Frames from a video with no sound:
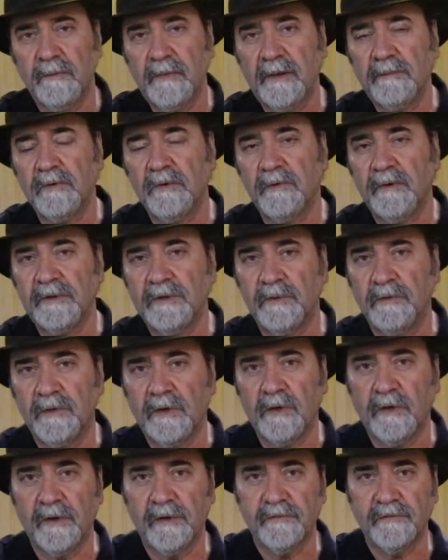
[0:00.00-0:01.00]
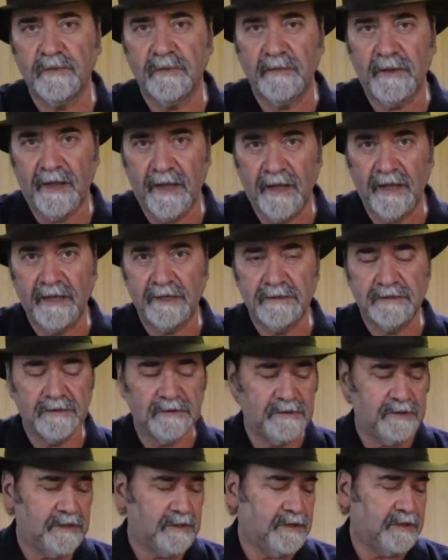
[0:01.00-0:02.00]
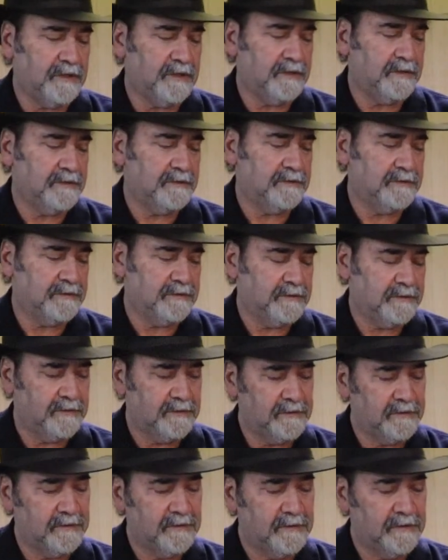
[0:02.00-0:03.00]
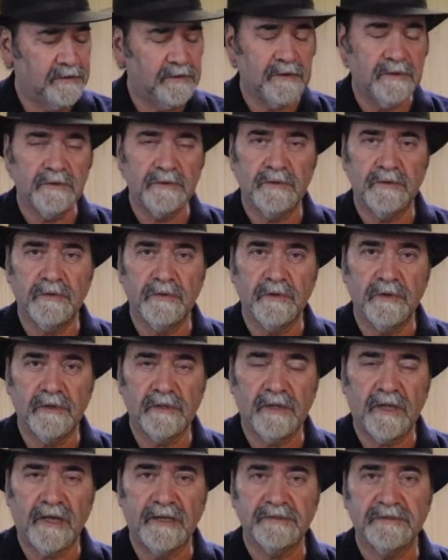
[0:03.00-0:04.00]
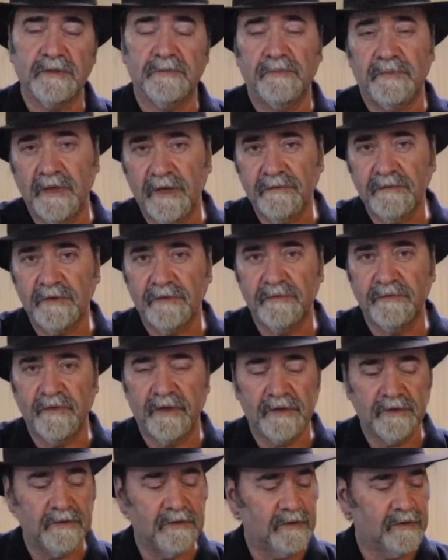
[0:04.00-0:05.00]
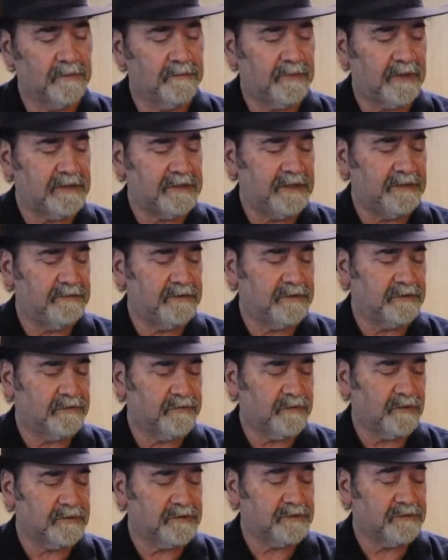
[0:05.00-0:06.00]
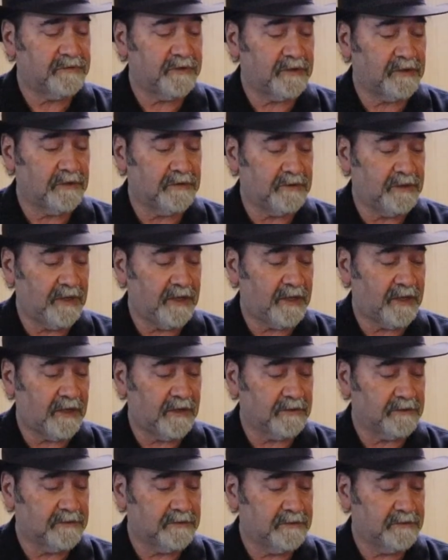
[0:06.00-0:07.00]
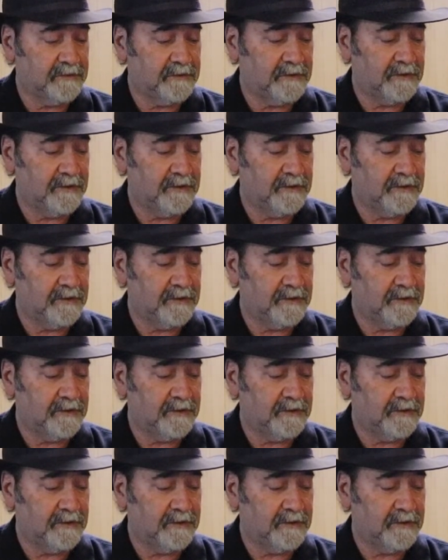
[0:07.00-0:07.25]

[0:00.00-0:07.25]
Remember, when you were going from A to D, you utilized the pivot finger by leaving the 1st finger down.